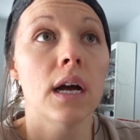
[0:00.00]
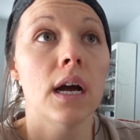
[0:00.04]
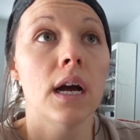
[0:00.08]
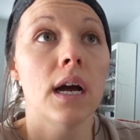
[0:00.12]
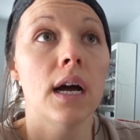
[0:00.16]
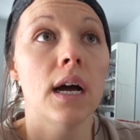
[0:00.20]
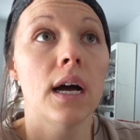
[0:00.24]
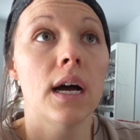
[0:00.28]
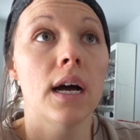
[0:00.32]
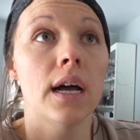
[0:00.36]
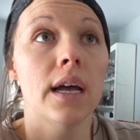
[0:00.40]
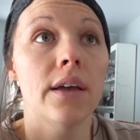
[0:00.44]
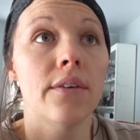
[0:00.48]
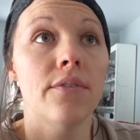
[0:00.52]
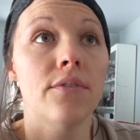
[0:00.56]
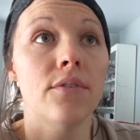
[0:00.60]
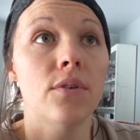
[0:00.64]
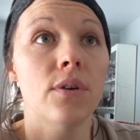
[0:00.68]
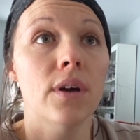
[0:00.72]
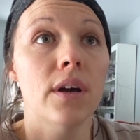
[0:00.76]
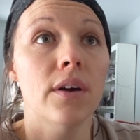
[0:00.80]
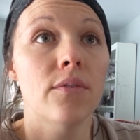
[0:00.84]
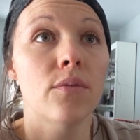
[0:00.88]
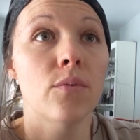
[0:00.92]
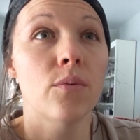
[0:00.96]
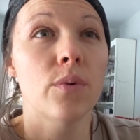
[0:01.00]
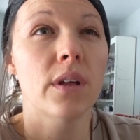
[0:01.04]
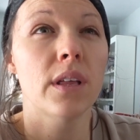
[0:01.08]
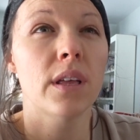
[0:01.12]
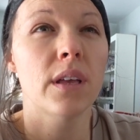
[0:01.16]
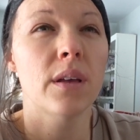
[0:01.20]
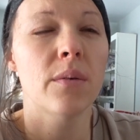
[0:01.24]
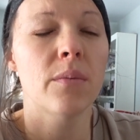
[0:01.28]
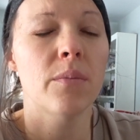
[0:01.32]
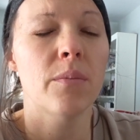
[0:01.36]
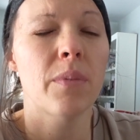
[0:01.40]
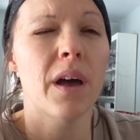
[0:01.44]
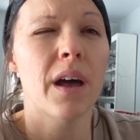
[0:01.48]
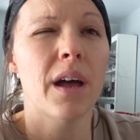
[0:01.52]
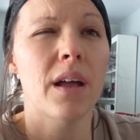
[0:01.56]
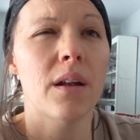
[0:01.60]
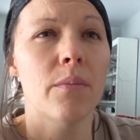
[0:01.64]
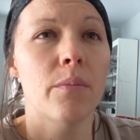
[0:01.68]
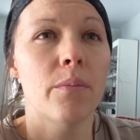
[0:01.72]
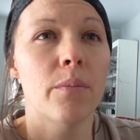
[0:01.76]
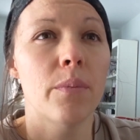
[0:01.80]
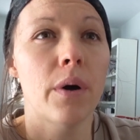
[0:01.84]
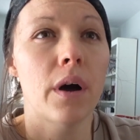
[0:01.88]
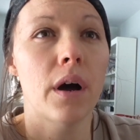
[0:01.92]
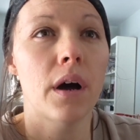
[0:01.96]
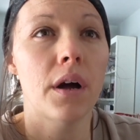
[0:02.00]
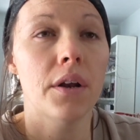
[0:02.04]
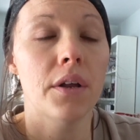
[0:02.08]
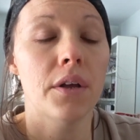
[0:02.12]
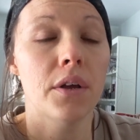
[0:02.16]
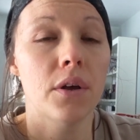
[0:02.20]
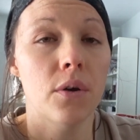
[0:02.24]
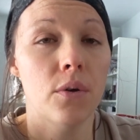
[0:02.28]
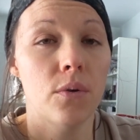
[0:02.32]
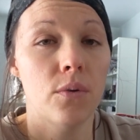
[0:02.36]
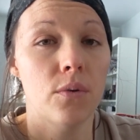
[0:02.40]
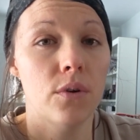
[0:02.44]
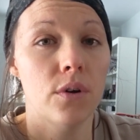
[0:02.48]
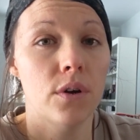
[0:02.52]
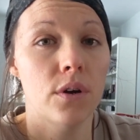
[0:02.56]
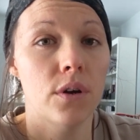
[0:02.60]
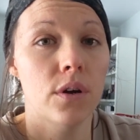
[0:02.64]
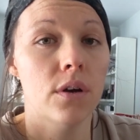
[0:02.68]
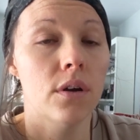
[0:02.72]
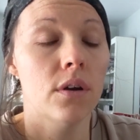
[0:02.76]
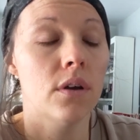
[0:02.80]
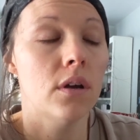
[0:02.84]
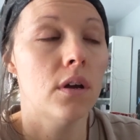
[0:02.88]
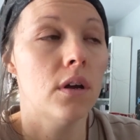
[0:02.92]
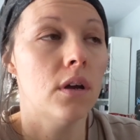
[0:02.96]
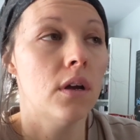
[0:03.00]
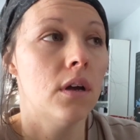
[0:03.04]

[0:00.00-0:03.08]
If you have a really bad body odor,